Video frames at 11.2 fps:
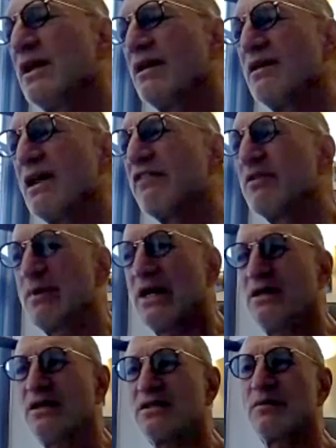everybody
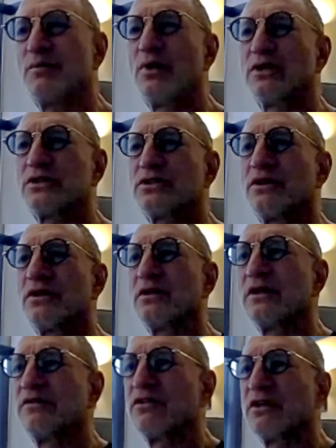needs to push the
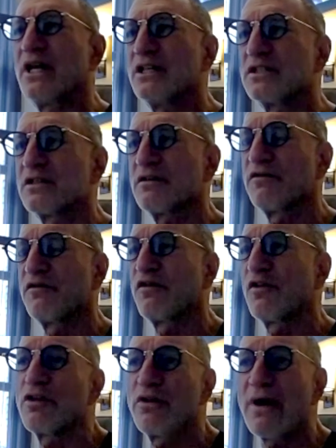delivery dates
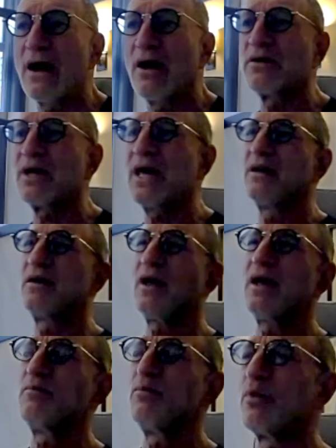further out
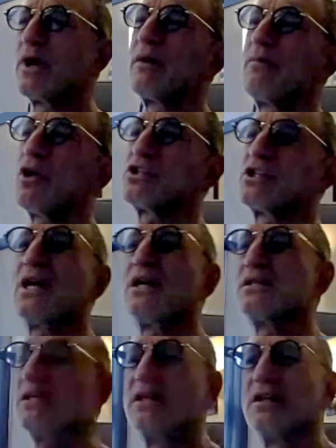and bring merchandise
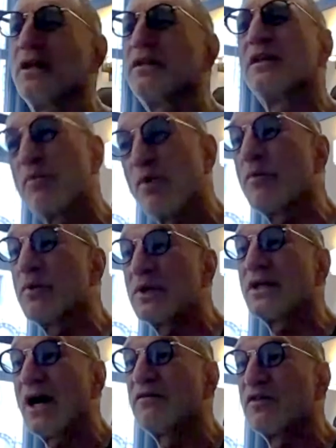in the appropriate
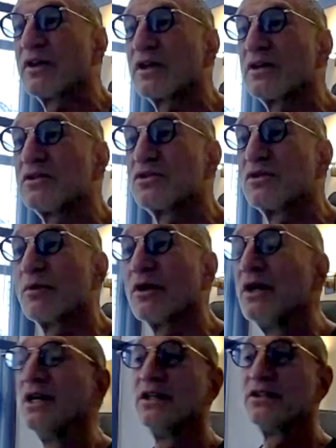time for the consumer.
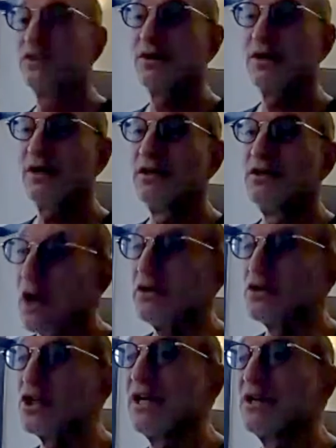So another
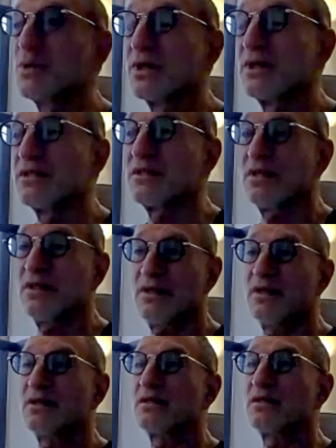change we're going to see
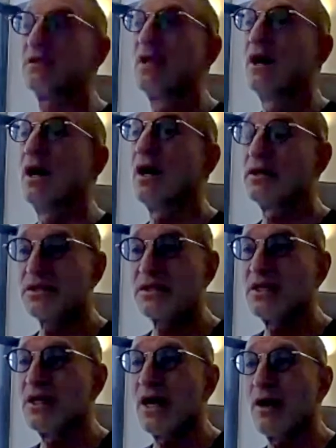is see
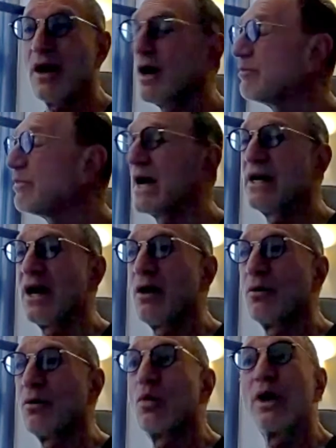now, buy
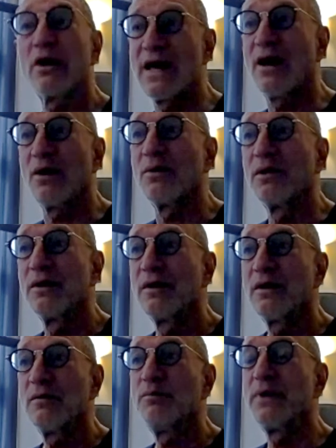now, wear now
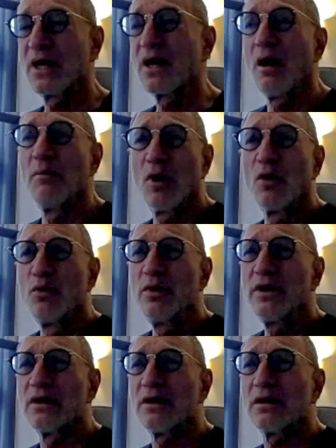become a
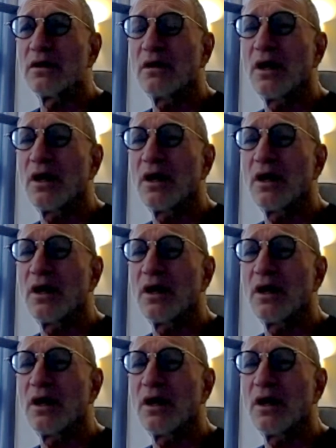real